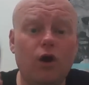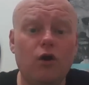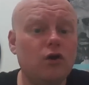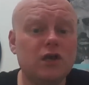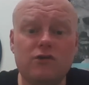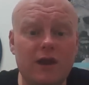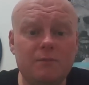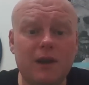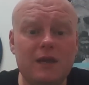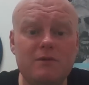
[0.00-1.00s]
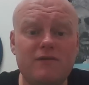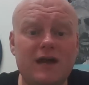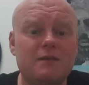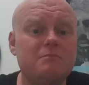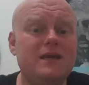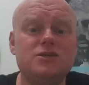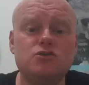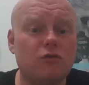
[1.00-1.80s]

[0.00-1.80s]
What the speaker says: all the great play we've had means